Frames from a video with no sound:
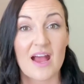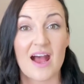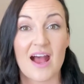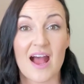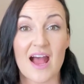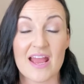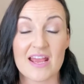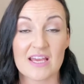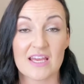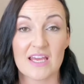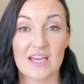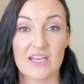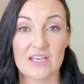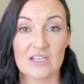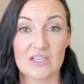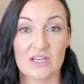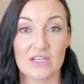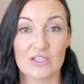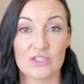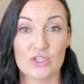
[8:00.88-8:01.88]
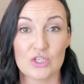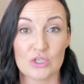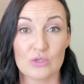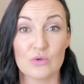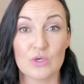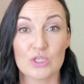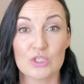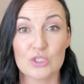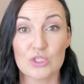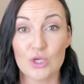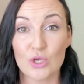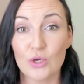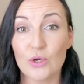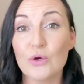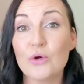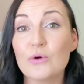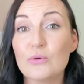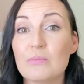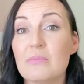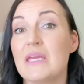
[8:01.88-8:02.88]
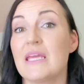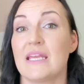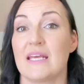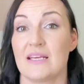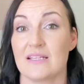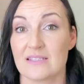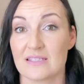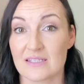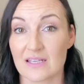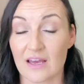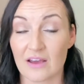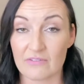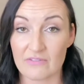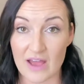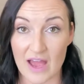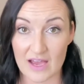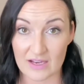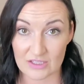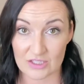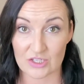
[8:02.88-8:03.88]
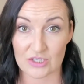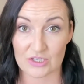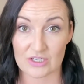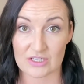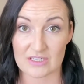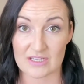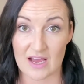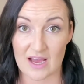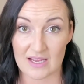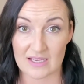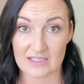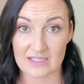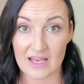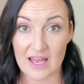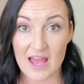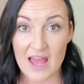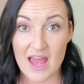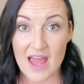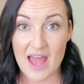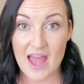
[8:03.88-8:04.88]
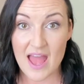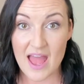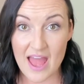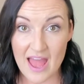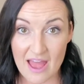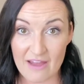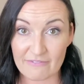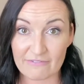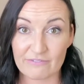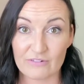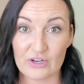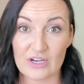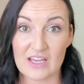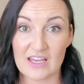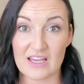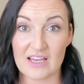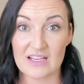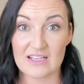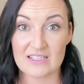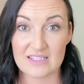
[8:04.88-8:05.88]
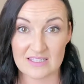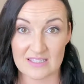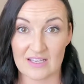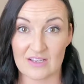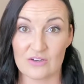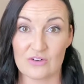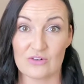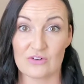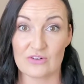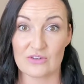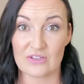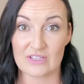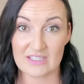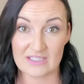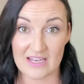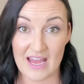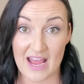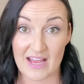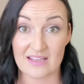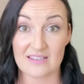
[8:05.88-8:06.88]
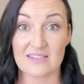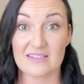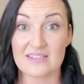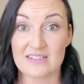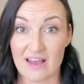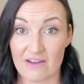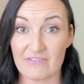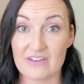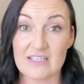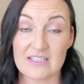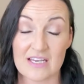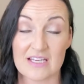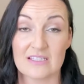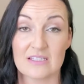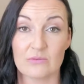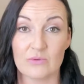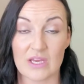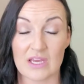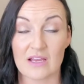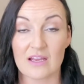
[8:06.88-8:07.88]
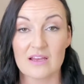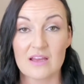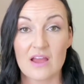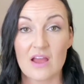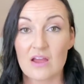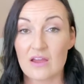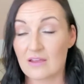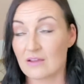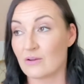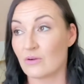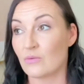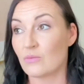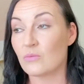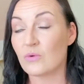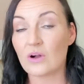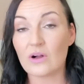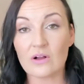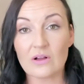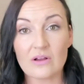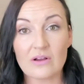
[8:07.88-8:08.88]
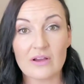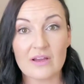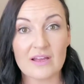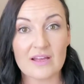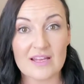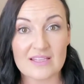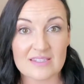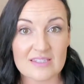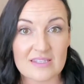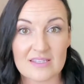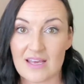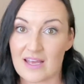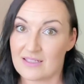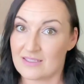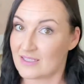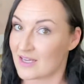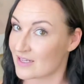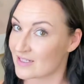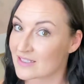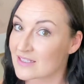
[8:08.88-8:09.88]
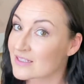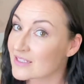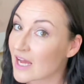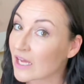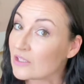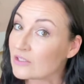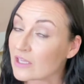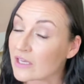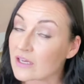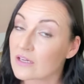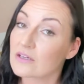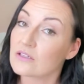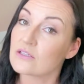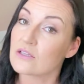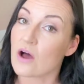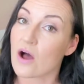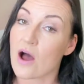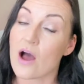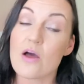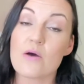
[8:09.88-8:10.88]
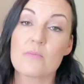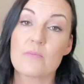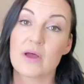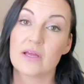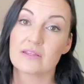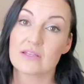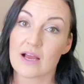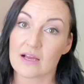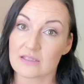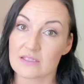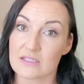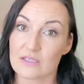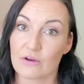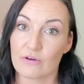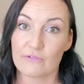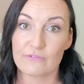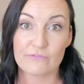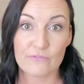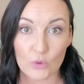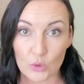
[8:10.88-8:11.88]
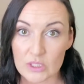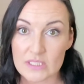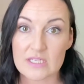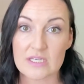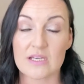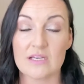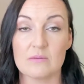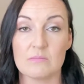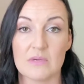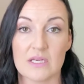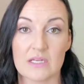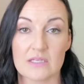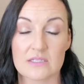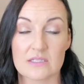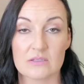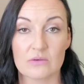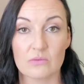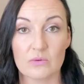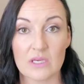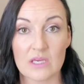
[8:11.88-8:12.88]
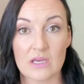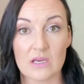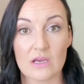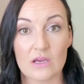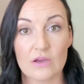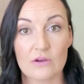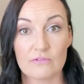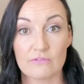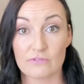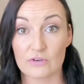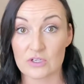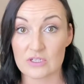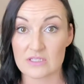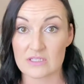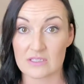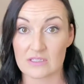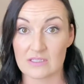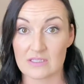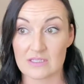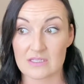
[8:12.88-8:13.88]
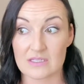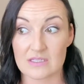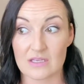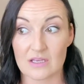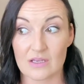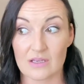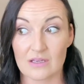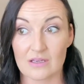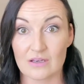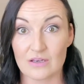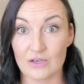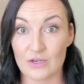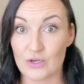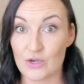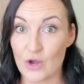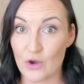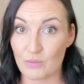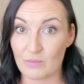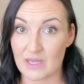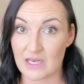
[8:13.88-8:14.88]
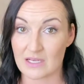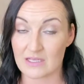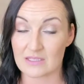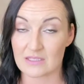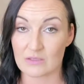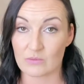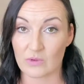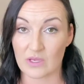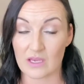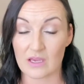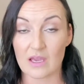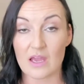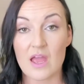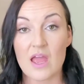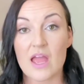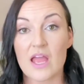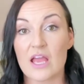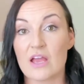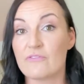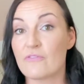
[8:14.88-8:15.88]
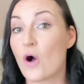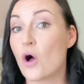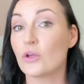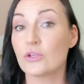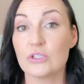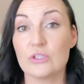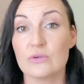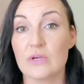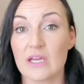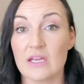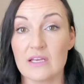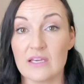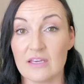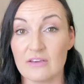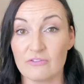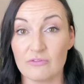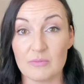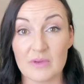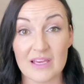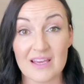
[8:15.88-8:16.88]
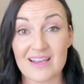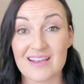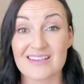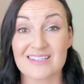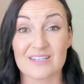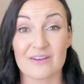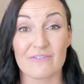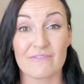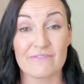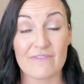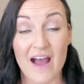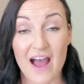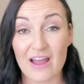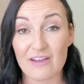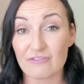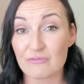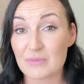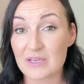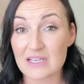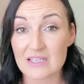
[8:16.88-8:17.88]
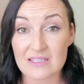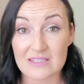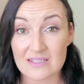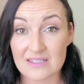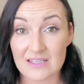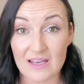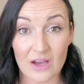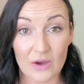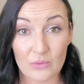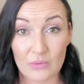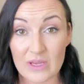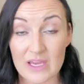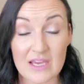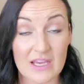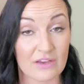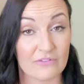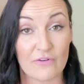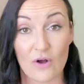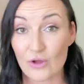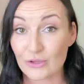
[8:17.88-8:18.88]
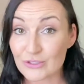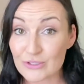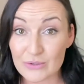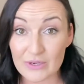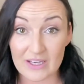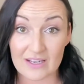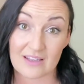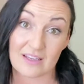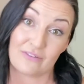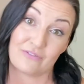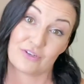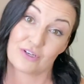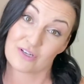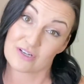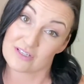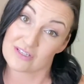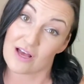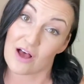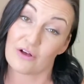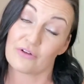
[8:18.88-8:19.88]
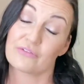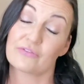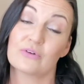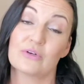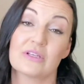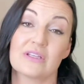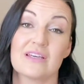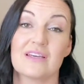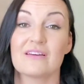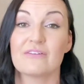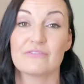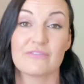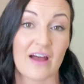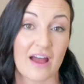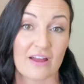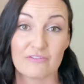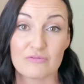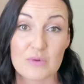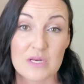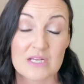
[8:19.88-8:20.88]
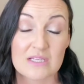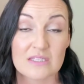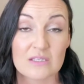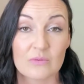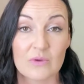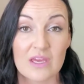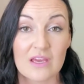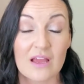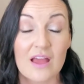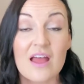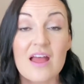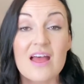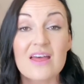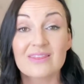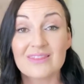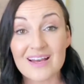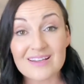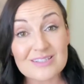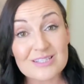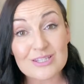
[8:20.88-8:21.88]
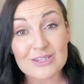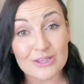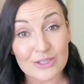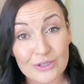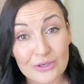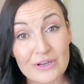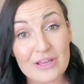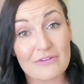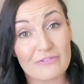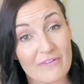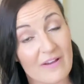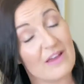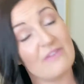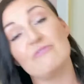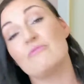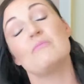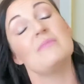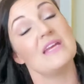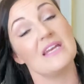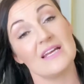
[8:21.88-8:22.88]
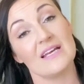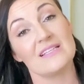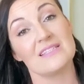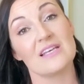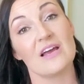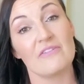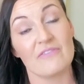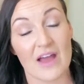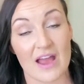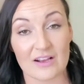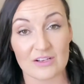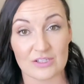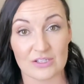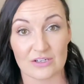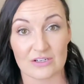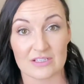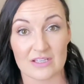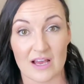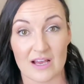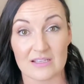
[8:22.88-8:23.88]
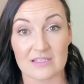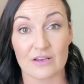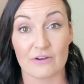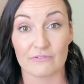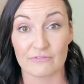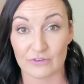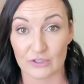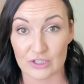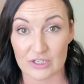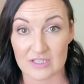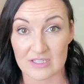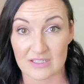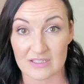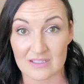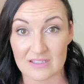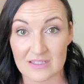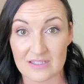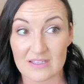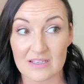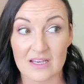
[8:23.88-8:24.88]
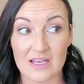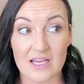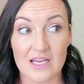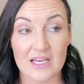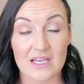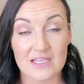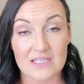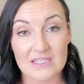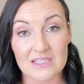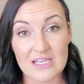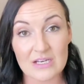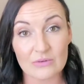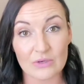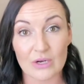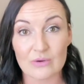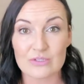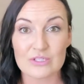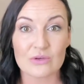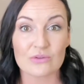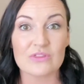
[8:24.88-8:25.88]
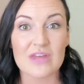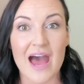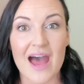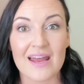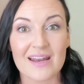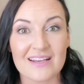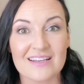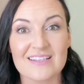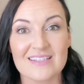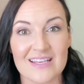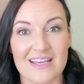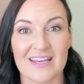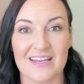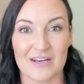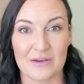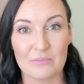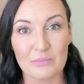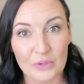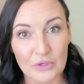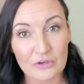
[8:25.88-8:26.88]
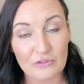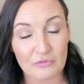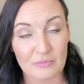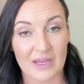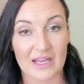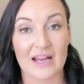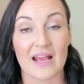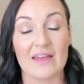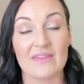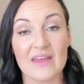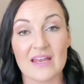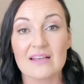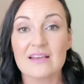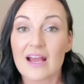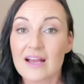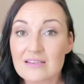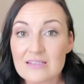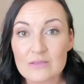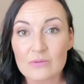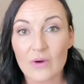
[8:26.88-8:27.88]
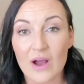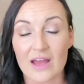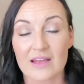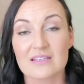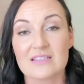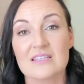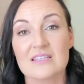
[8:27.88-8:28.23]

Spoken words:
I can do 2 minutes of exercise every single day, 7 days a week. Well, it doesn't sound like a lot, but that's 14 minutes a week versus no minutes a week. If all you can give me is 5 minutes a week, if all you can give yourself really 5 minutes a week, that's 35 minutes of exercise versus 0. So that is an improvement. And then guess what?